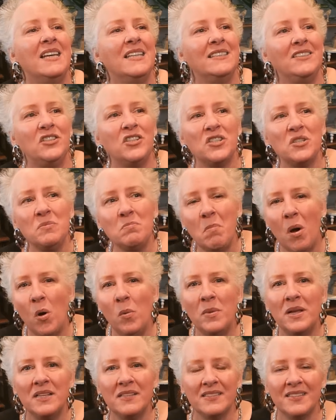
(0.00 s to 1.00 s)
just
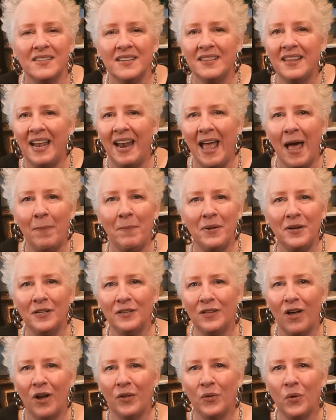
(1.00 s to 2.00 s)
moments that happen
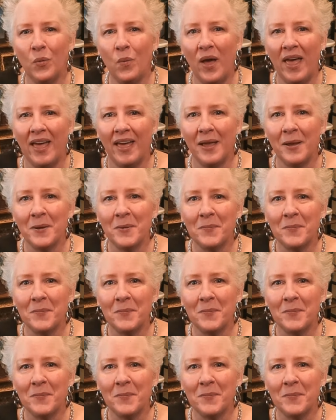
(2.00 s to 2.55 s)
along the way.